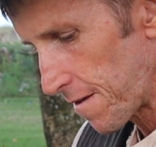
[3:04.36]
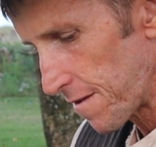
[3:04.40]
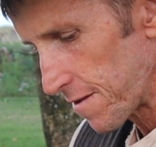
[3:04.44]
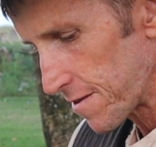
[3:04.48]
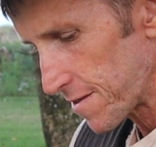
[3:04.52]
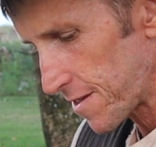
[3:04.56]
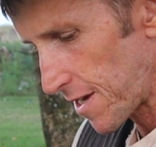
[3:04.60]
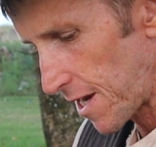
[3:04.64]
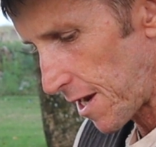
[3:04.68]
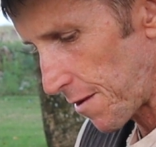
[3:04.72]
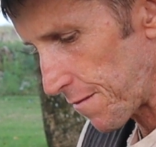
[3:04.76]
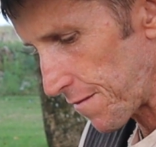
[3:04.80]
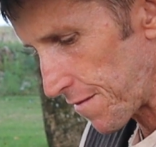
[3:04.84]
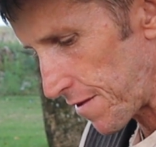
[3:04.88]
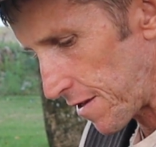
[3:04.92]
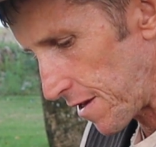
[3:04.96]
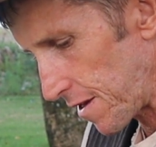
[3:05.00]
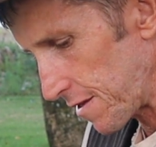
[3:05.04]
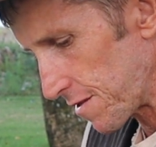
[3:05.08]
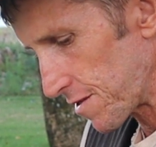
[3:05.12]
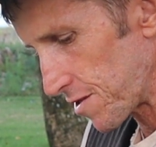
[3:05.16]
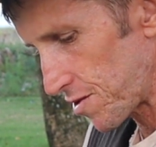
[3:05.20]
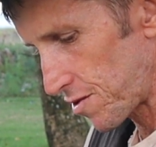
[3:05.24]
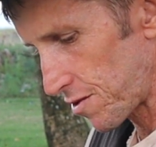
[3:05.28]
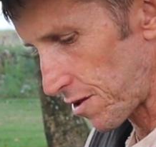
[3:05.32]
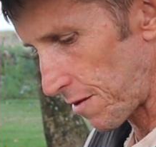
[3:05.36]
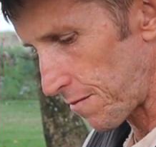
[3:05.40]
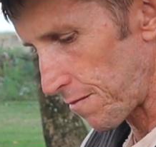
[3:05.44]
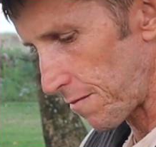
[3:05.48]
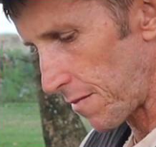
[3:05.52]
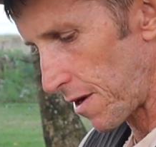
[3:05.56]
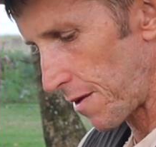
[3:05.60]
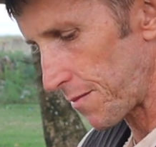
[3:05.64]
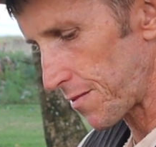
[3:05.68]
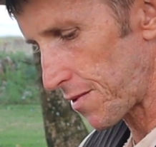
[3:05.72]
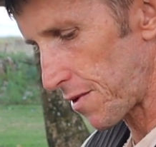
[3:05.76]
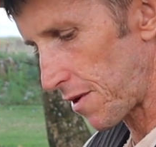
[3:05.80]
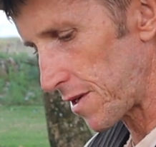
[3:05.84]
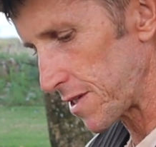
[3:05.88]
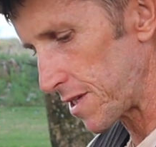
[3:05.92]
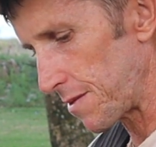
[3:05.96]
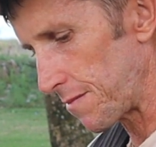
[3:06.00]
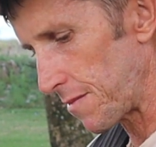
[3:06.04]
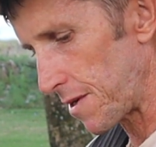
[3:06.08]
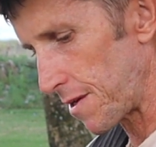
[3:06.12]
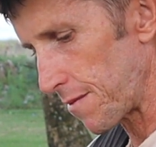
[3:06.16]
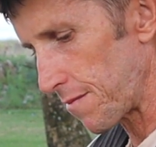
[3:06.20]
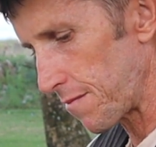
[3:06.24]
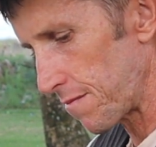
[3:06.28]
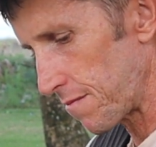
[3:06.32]
same thing, just chop them up, dice
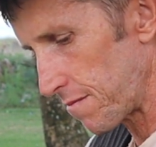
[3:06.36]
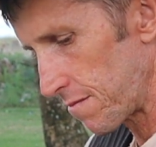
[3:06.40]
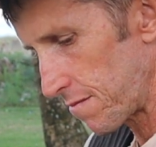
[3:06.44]
them up,